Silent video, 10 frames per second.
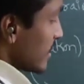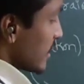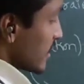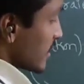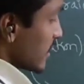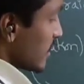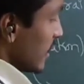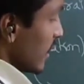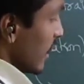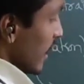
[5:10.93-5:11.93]
For example, you
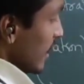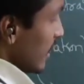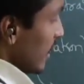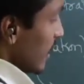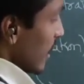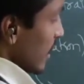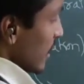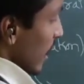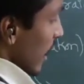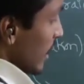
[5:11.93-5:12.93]
can consider
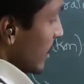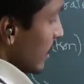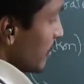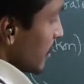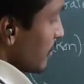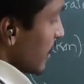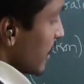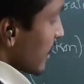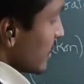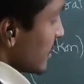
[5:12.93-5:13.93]
75 ml
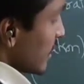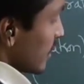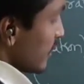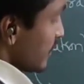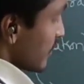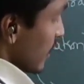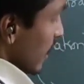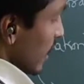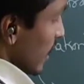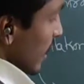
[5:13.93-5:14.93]
pumped by the heart,
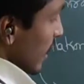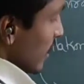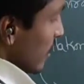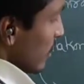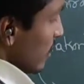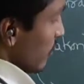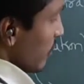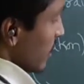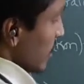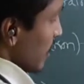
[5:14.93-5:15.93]
then
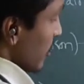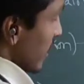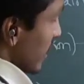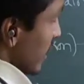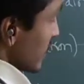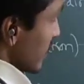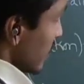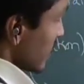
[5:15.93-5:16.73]
75 ml is to the